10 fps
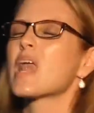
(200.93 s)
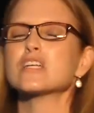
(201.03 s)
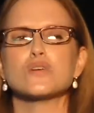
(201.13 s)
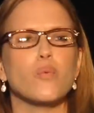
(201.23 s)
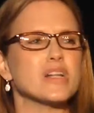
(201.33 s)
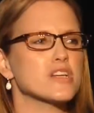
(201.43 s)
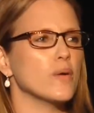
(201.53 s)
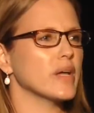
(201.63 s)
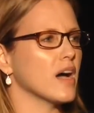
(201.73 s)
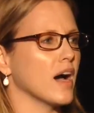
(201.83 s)
So what's
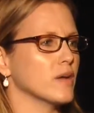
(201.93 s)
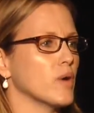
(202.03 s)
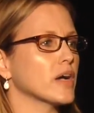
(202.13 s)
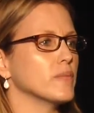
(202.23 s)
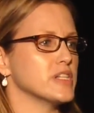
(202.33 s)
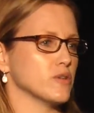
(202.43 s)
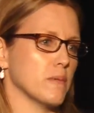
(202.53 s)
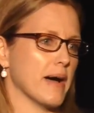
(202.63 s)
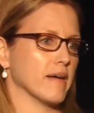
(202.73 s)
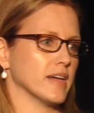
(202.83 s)
going on and what can we do
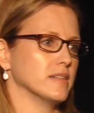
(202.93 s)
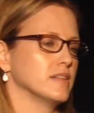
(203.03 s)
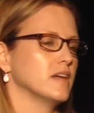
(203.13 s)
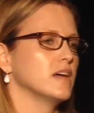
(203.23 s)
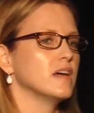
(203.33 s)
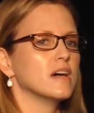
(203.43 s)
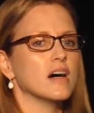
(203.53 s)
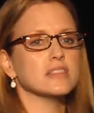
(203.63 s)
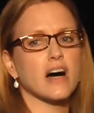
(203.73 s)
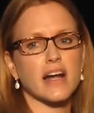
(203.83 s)
about it?
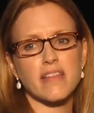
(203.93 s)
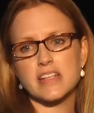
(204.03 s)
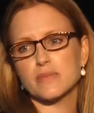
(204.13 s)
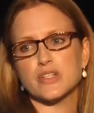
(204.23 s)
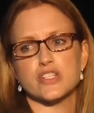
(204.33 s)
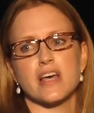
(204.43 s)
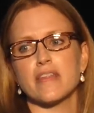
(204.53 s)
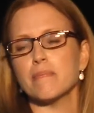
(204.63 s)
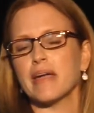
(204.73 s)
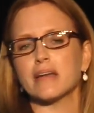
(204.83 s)
A lot of this, and we just
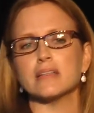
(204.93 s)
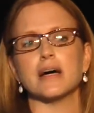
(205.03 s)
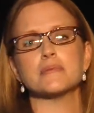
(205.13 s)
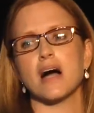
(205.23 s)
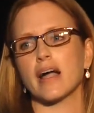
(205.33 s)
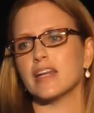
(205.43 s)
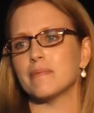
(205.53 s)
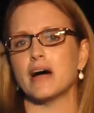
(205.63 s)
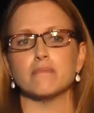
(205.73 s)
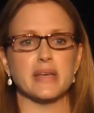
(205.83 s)
had the panel up talking
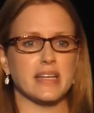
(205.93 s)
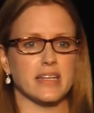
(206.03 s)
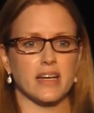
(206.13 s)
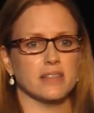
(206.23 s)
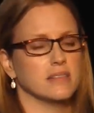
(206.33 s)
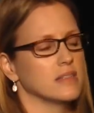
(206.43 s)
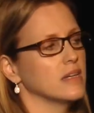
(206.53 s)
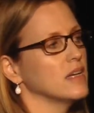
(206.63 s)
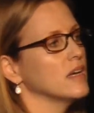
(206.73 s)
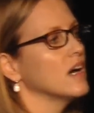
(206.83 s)
about media,
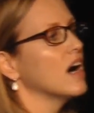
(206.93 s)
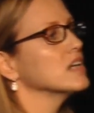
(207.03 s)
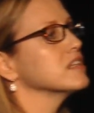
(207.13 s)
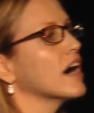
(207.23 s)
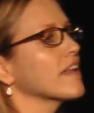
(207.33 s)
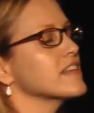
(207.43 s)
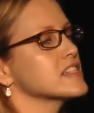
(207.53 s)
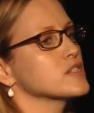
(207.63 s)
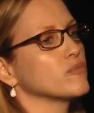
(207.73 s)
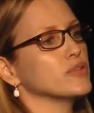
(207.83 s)
a lot of
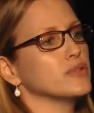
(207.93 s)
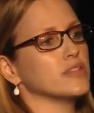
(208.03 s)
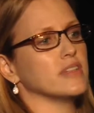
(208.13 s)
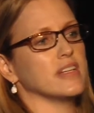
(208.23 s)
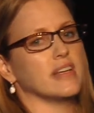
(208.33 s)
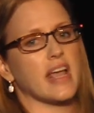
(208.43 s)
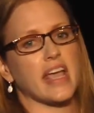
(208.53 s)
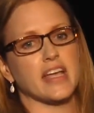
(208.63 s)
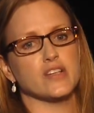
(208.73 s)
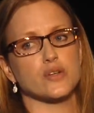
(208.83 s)
this is rooted in
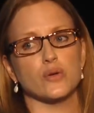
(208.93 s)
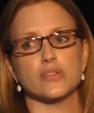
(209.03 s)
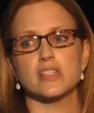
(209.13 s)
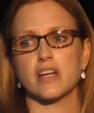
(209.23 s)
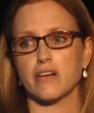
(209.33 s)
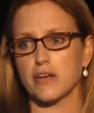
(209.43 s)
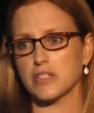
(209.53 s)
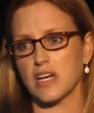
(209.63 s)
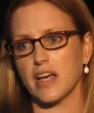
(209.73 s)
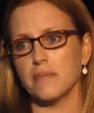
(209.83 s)
age-old
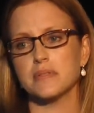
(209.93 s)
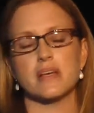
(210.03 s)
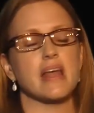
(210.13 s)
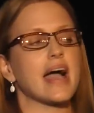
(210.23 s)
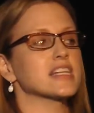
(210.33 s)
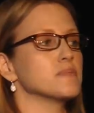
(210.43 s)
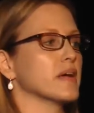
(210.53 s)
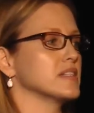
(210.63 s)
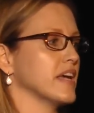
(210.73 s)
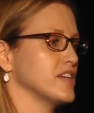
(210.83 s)
stereotypes and
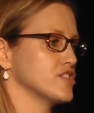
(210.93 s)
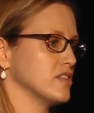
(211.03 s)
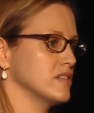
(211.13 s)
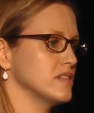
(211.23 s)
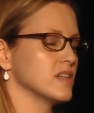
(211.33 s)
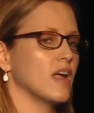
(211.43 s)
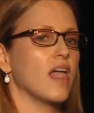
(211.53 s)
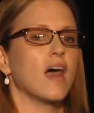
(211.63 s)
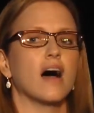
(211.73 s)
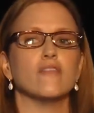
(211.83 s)
expectations
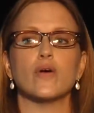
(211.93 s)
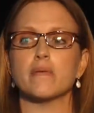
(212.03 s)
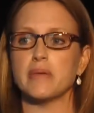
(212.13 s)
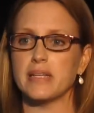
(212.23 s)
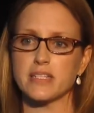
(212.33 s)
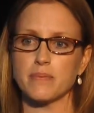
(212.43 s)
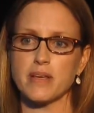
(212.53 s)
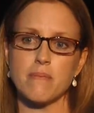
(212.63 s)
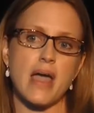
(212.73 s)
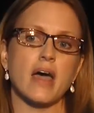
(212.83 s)
of what it means to
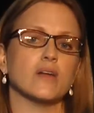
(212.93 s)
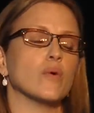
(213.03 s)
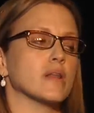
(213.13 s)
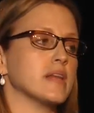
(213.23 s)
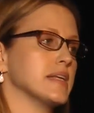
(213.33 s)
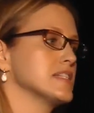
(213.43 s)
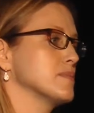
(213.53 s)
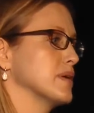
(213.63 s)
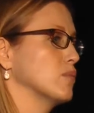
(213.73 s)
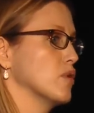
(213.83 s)
be a man and what it needs
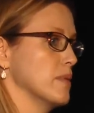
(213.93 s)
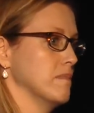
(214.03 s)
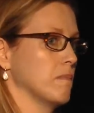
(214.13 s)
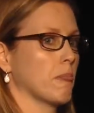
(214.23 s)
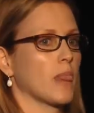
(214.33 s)
to be a woman.